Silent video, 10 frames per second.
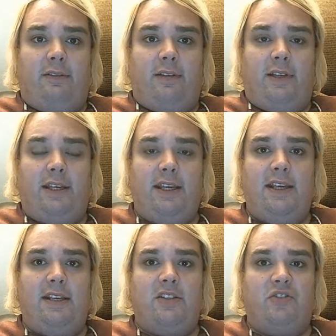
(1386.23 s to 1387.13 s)

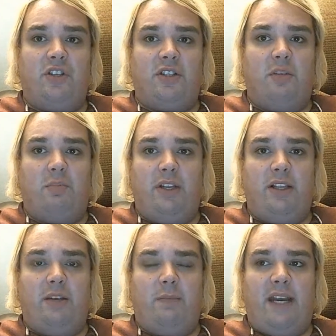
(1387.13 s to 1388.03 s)
He's just completely
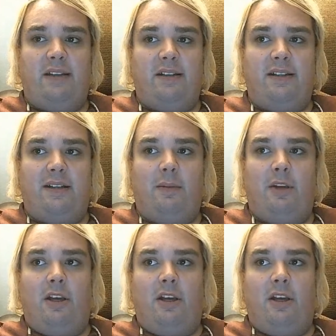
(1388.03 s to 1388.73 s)
abandoned him